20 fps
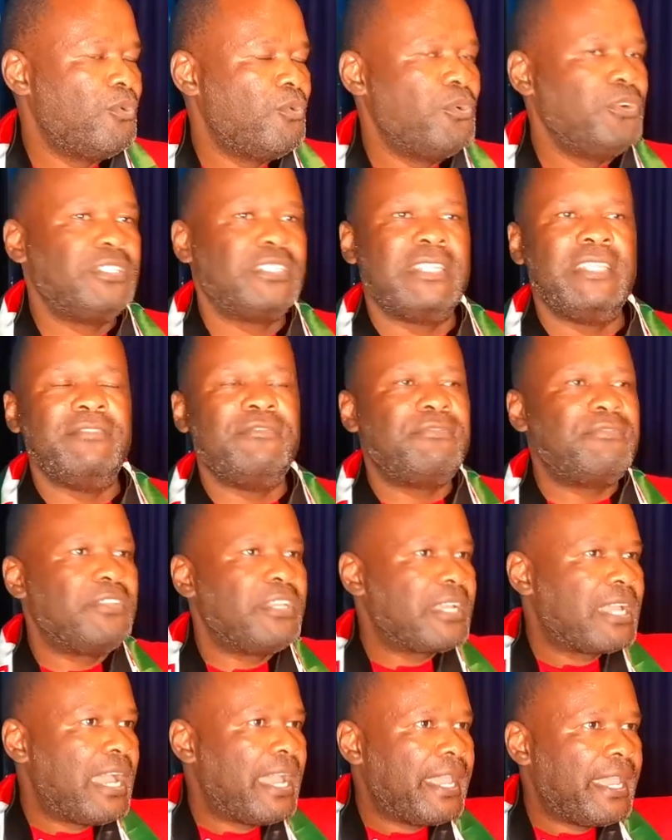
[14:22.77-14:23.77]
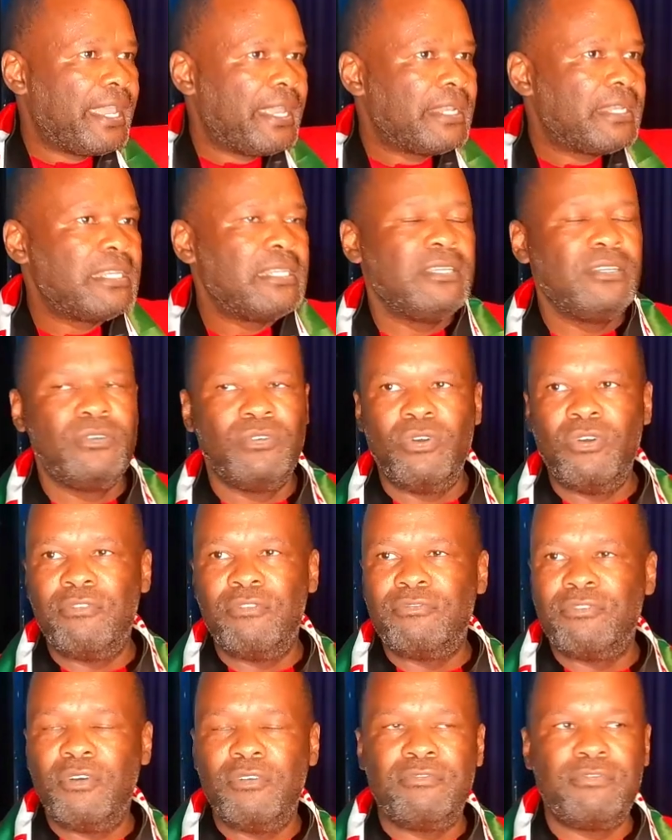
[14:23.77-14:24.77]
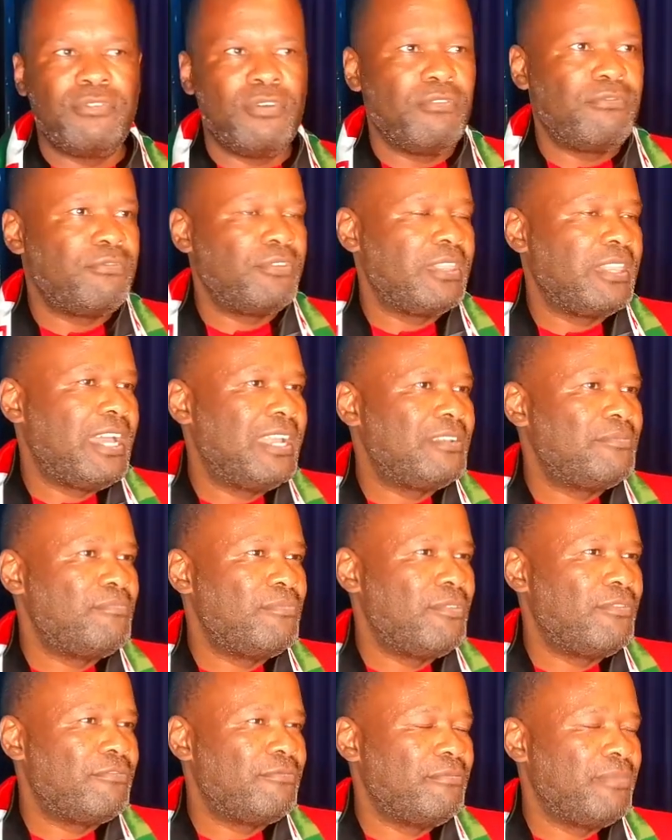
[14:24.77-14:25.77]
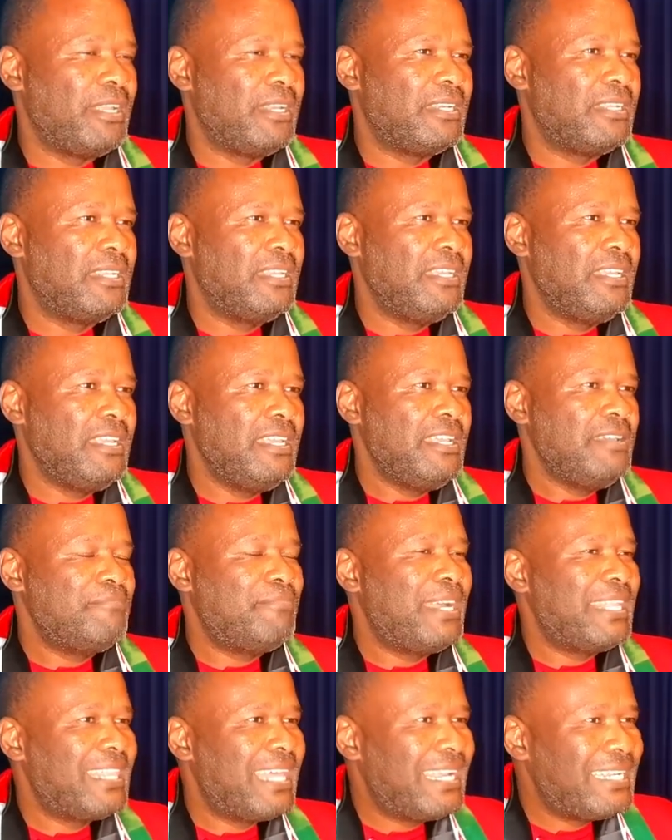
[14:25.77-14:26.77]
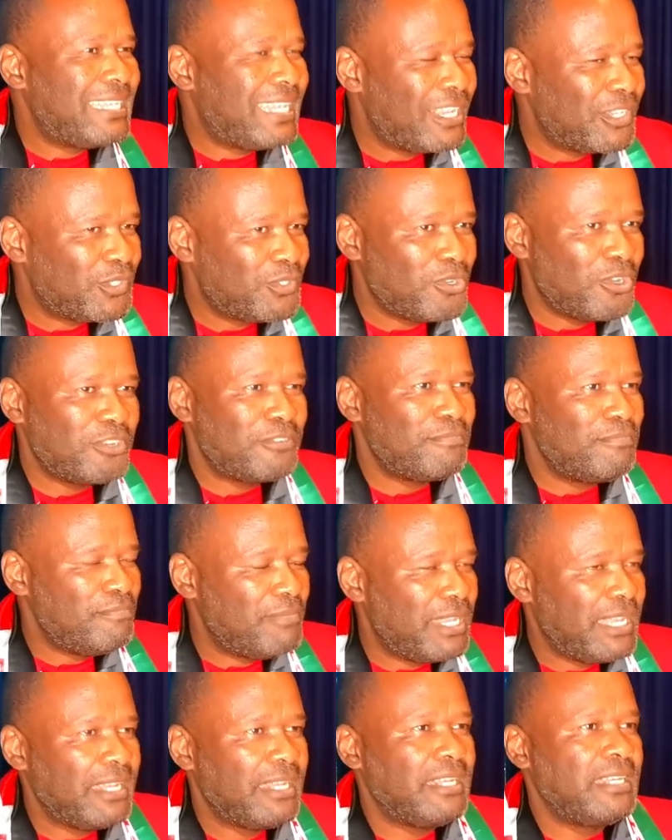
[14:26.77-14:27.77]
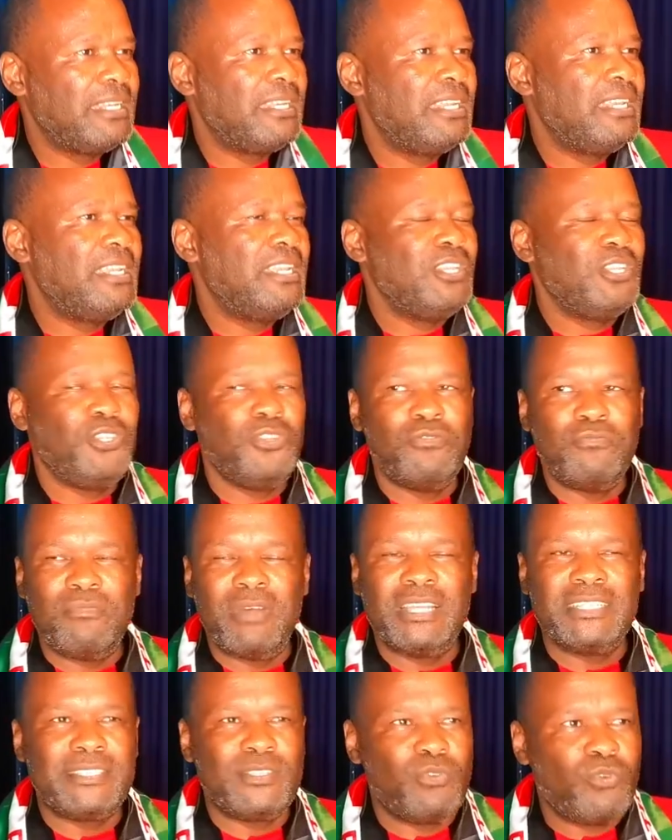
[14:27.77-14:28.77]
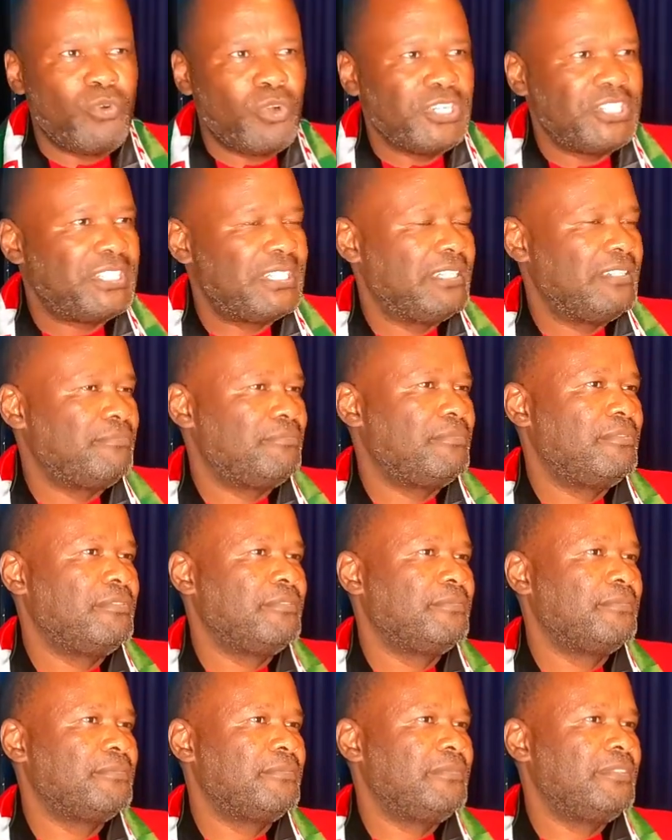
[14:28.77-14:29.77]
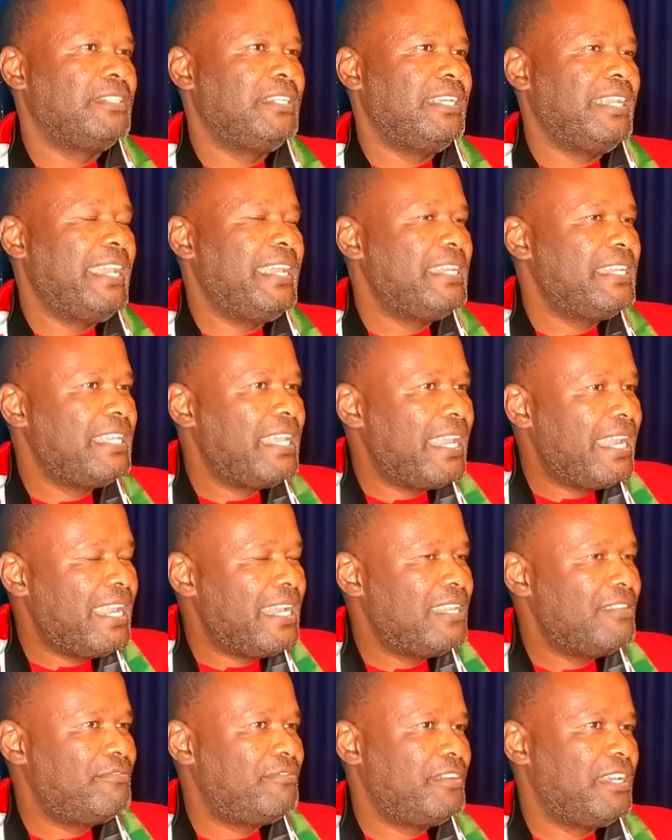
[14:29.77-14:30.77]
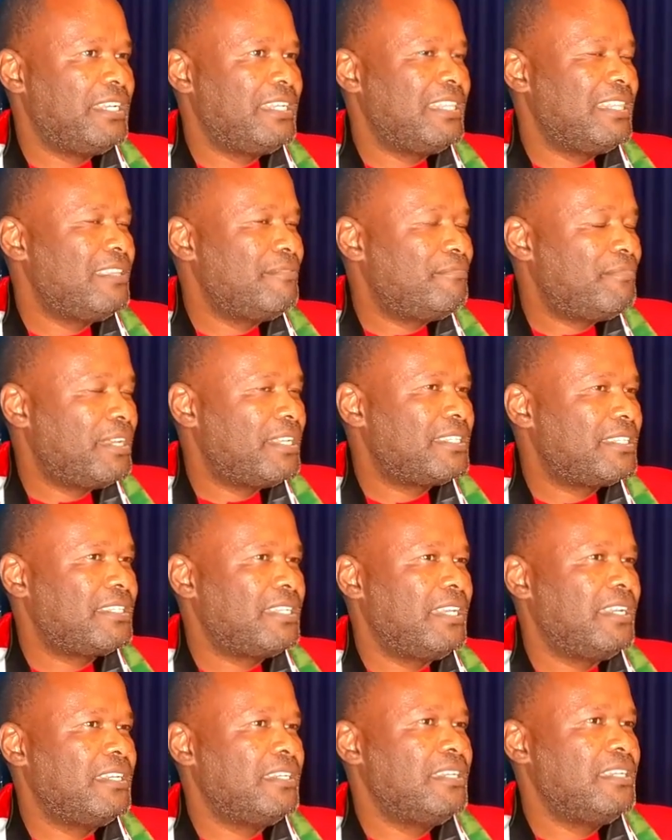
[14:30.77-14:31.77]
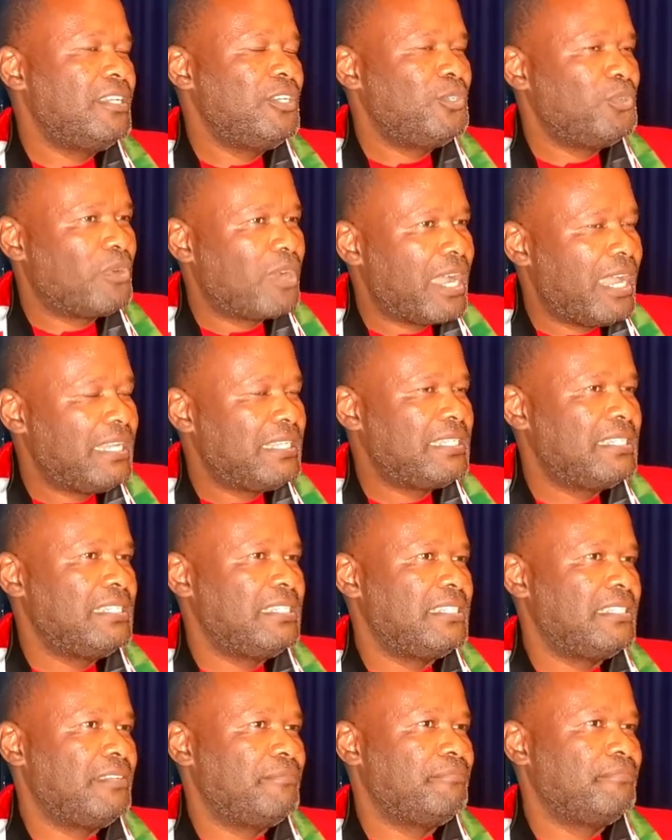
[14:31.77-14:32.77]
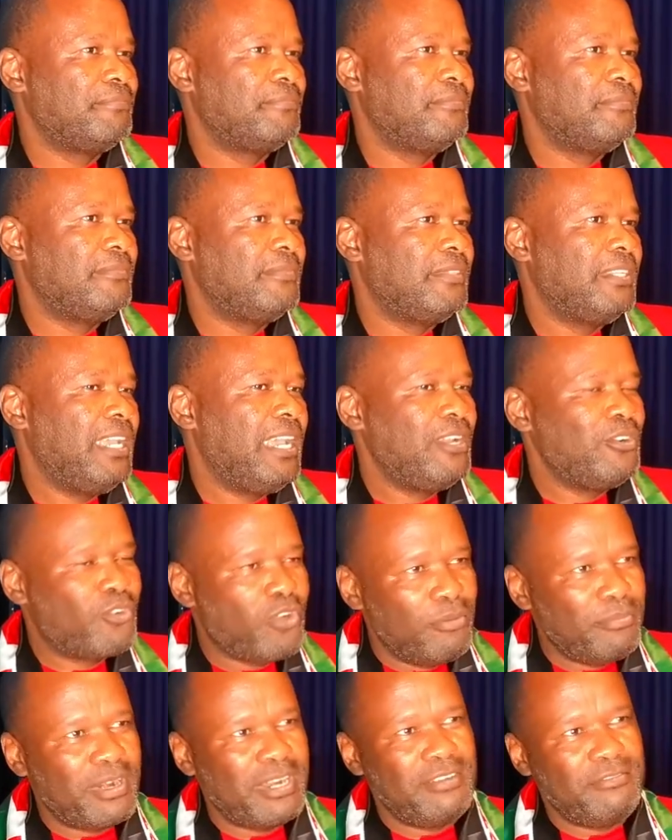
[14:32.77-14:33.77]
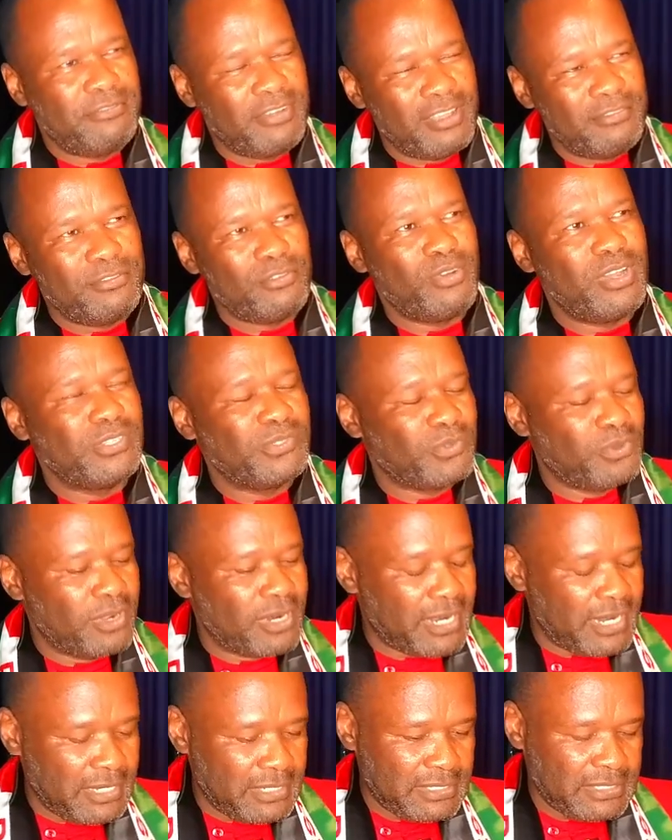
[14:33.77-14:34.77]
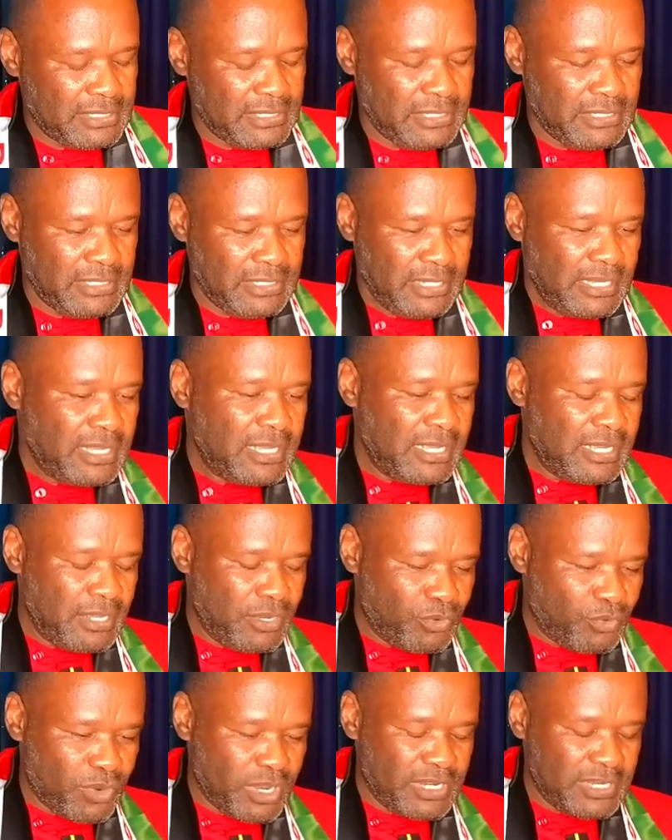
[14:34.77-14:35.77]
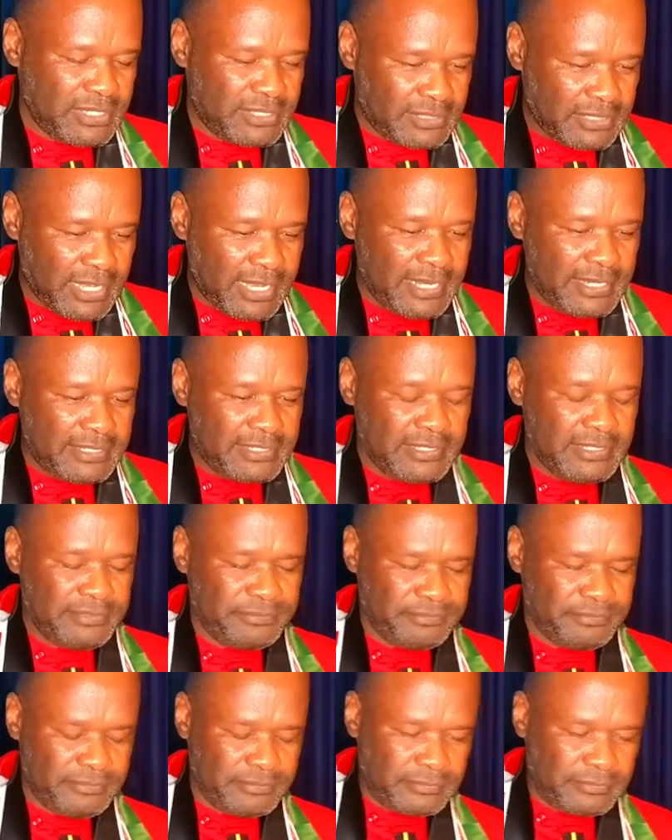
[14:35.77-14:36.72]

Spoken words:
who's the figurehead of that movement. But that does not mean you must worship and elevate the person to cultism. And Comrade Vavi was correct when he said